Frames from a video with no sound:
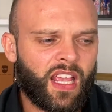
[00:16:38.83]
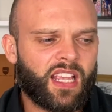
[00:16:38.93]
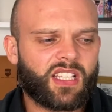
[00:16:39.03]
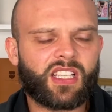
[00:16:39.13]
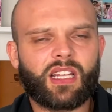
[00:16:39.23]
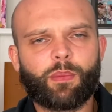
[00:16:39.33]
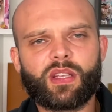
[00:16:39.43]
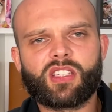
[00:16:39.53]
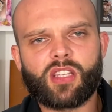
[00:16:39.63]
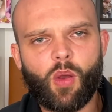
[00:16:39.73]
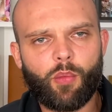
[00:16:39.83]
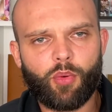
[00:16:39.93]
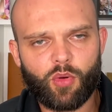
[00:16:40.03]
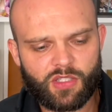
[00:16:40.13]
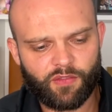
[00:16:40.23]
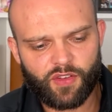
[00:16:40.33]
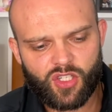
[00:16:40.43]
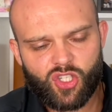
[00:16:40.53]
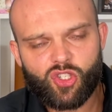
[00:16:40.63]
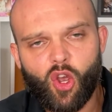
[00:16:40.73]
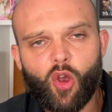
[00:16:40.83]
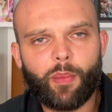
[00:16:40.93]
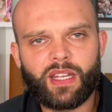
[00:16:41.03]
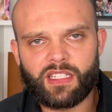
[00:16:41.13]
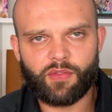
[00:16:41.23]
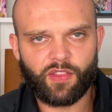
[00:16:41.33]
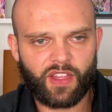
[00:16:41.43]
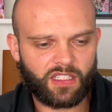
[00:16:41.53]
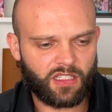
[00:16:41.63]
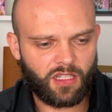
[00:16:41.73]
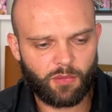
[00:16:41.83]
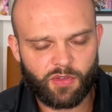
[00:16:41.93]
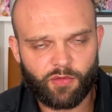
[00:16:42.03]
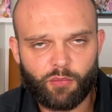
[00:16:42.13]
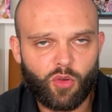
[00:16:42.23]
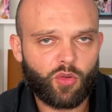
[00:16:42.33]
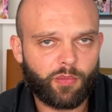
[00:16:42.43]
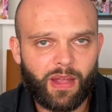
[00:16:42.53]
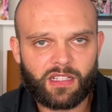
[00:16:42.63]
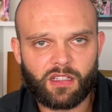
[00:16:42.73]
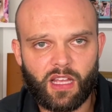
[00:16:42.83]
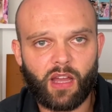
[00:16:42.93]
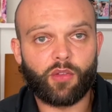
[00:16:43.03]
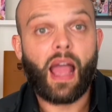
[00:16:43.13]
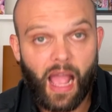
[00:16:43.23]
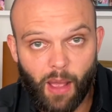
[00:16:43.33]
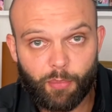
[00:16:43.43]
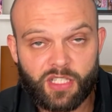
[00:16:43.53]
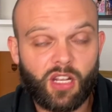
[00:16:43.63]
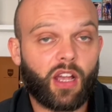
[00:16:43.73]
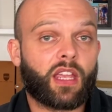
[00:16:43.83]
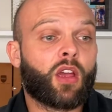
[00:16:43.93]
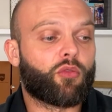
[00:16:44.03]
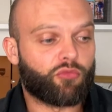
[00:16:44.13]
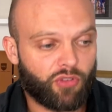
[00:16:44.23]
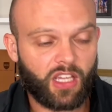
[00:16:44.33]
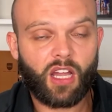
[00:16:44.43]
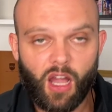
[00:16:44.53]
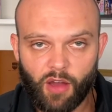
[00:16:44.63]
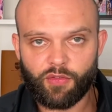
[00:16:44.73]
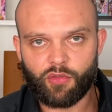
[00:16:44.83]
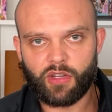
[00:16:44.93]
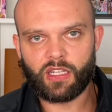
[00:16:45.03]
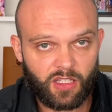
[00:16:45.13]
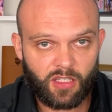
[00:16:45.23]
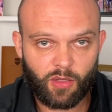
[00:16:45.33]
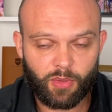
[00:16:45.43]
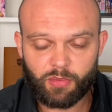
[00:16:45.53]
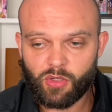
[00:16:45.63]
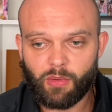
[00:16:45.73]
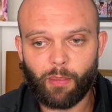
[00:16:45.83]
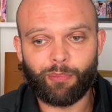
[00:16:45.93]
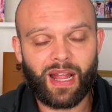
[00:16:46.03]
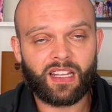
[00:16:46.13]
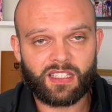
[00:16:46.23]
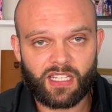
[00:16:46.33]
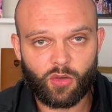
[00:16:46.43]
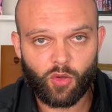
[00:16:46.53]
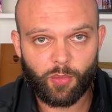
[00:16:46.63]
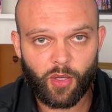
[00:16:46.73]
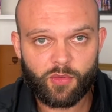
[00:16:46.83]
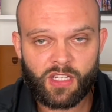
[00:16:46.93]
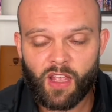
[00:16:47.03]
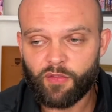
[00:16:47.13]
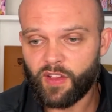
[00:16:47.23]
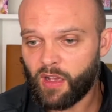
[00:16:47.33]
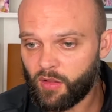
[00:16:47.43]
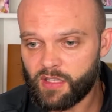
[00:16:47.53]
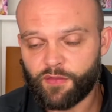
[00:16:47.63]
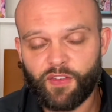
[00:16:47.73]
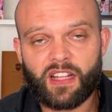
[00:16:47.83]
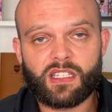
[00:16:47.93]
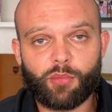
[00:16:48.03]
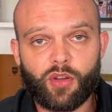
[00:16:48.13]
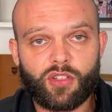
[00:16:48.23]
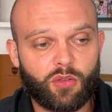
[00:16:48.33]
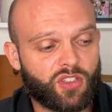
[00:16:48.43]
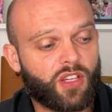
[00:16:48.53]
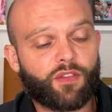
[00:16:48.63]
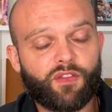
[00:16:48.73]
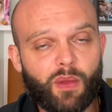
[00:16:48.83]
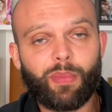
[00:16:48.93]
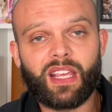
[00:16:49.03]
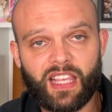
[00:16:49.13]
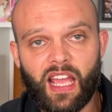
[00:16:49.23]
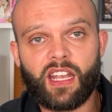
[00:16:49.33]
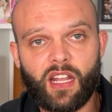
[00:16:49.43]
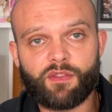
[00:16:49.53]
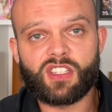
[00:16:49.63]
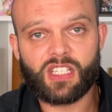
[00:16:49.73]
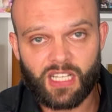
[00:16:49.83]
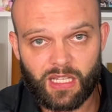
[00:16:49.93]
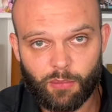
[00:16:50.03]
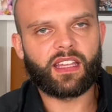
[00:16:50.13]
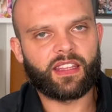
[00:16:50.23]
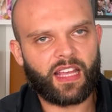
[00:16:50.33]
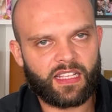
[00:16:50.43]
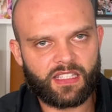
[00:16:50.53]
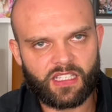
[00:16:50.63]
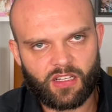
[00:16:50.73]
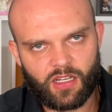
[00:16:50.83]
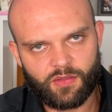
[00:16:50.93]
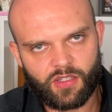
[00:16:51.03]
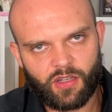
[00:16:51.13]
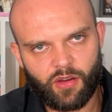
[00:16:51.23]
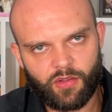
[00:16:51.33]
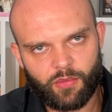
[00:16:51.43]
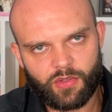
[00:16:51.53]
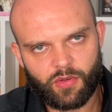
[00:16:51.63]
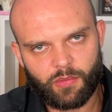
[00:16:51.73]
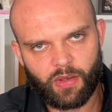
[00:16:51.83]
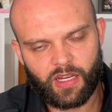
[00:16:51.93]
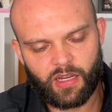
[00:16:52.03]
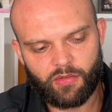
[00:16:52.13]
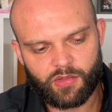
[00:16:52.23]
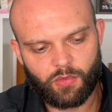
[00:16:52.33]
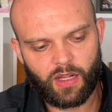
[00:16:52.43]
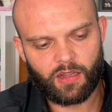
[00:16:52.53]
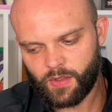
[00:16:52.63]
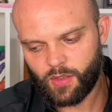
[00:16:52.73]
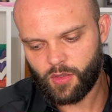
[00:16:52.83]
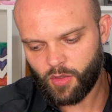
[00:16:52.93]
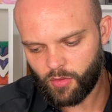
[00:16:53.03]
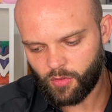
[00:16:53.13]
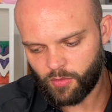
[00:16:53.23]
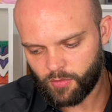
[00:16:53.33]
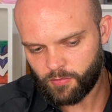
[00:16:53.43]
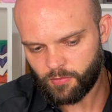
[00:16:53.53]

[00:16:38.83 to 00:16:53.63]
Sleep is so important for so many different things in terms of mood, mental health, appetite, recovery. People talk about balancing hormones. Forget all these fancy protocols. Just flipping get enough sleep. That's this kind of scenario that we're talking about here as well. Cool.